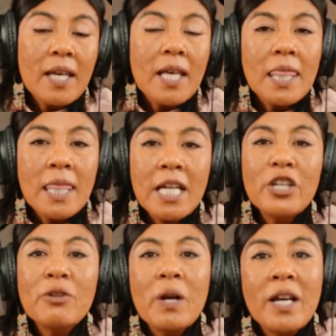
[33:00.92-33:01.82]
Let
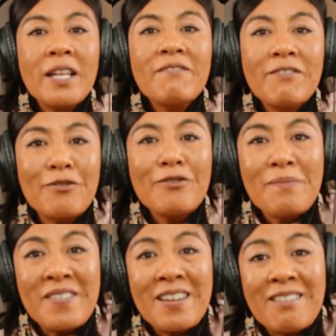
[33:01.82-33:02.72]
your writing flow
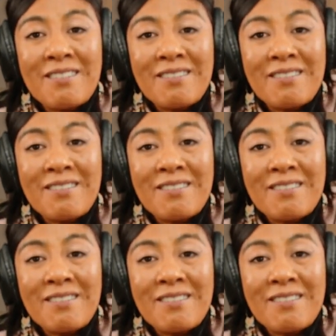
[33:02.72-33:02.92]
from there.